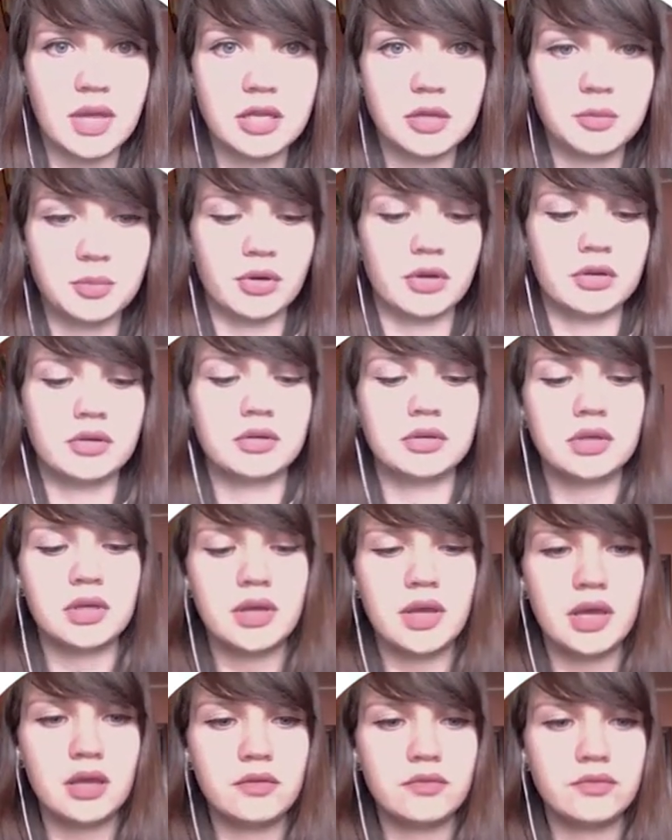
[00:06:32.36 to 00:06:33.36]
any product
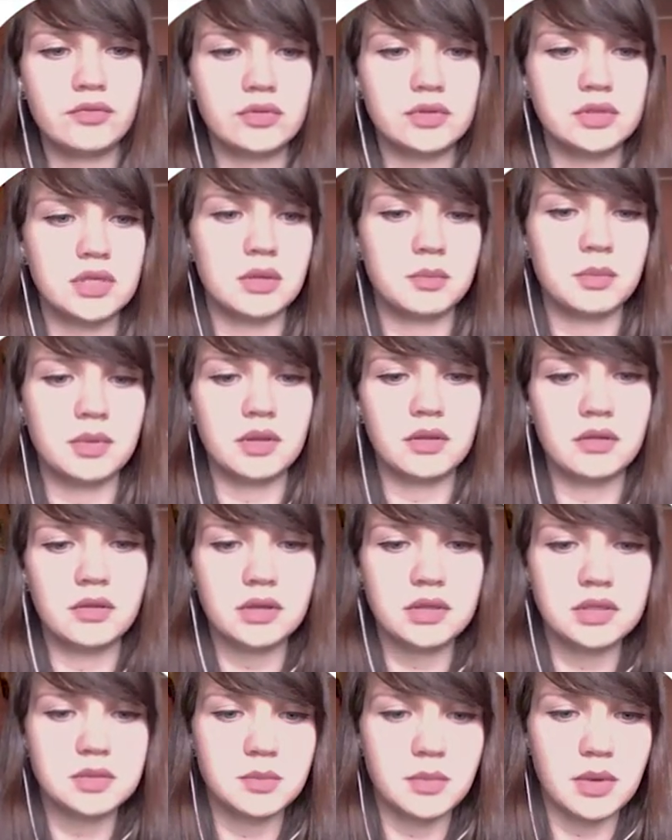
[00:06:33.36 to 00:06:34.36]
again, for example,
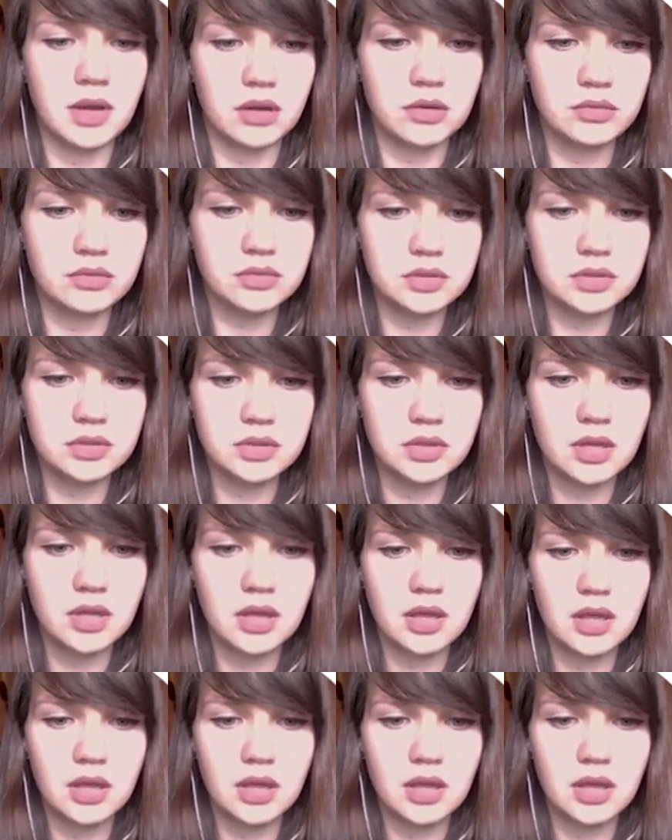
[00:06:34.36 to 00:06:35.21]
this mouse,